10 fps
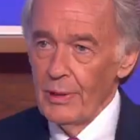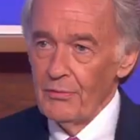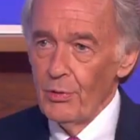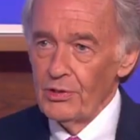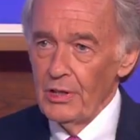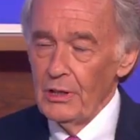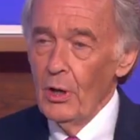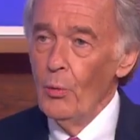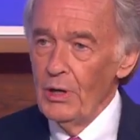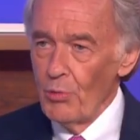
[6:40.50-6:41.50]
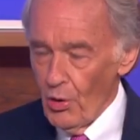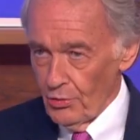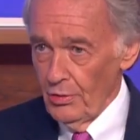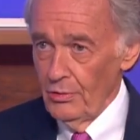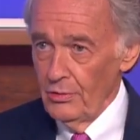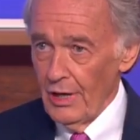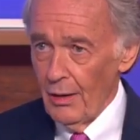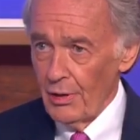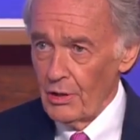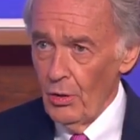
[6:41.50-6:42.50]
2014, we wrote
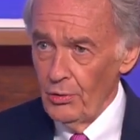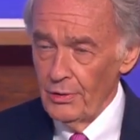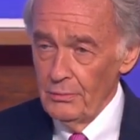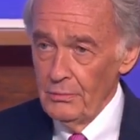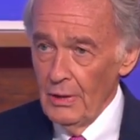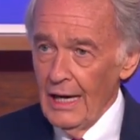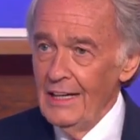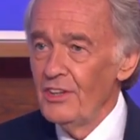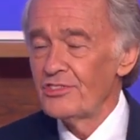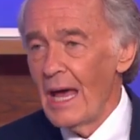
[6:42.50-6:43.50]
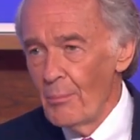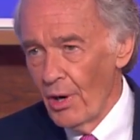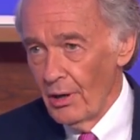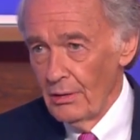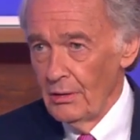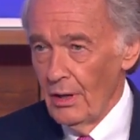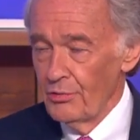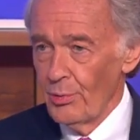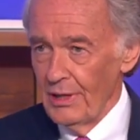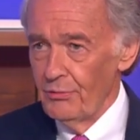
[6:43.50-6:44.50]
to Eric Holder. In December
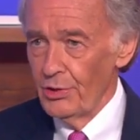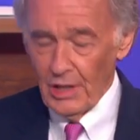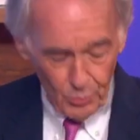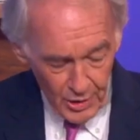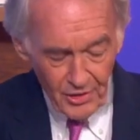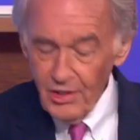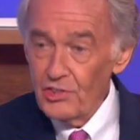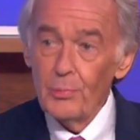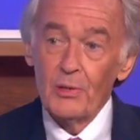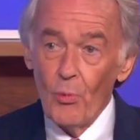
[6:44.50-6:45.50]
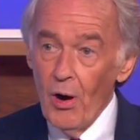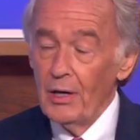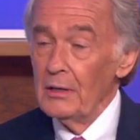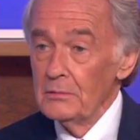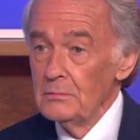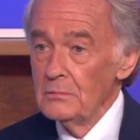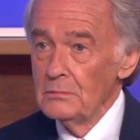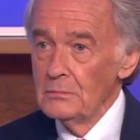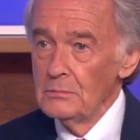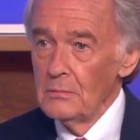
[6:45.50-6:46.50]
of 2014, with Elizabeth Warren,
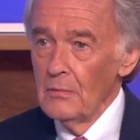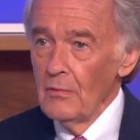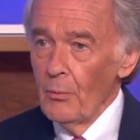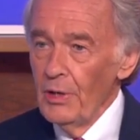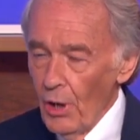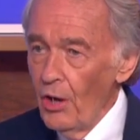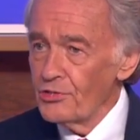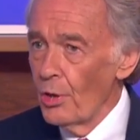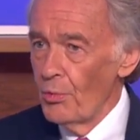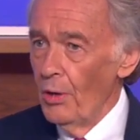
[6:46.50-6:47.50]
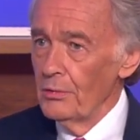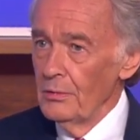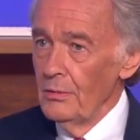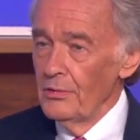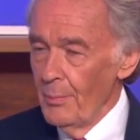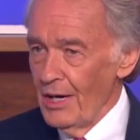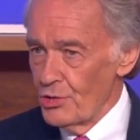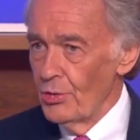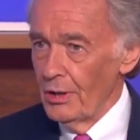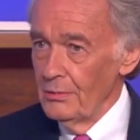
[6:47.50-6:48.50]
we also wrote to make
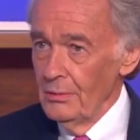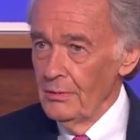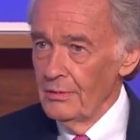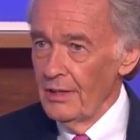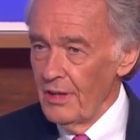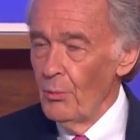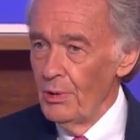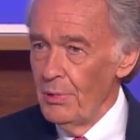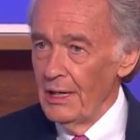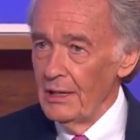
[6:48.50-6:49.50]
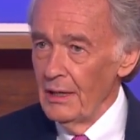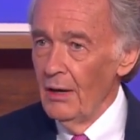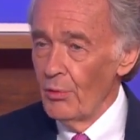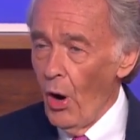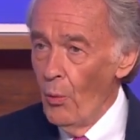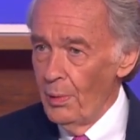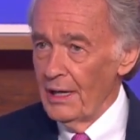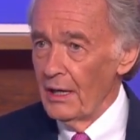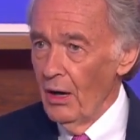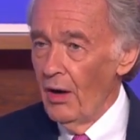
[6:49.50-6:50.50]
sure that there would be an
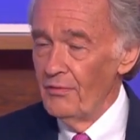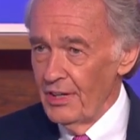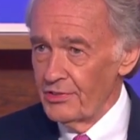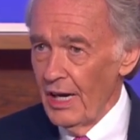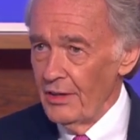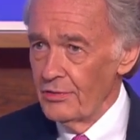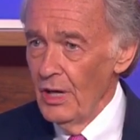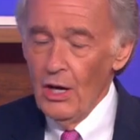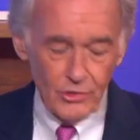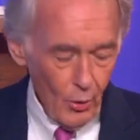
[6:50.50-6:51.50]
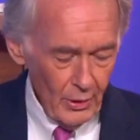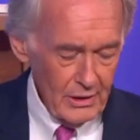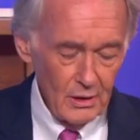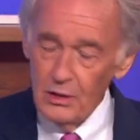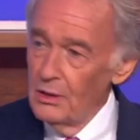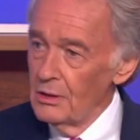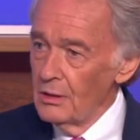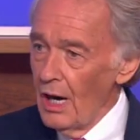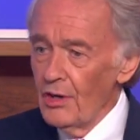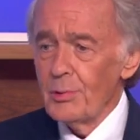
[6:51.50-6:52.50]
opening of this case. So when
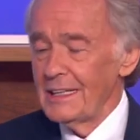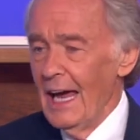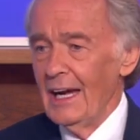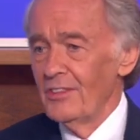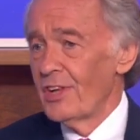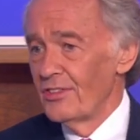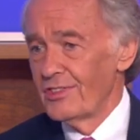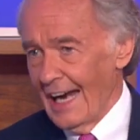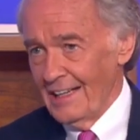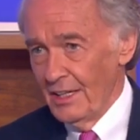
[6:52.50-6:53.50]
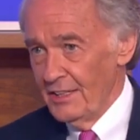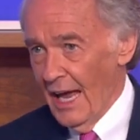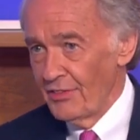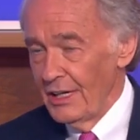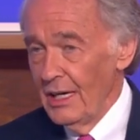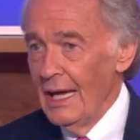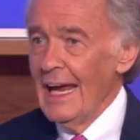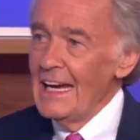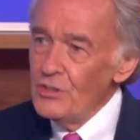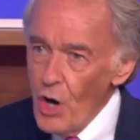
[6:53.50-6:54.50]
Congressman Kennedy says that I did nothing,
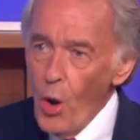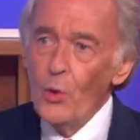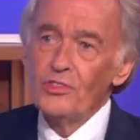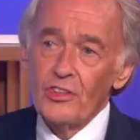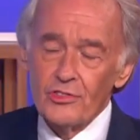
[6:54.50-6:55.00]
he knows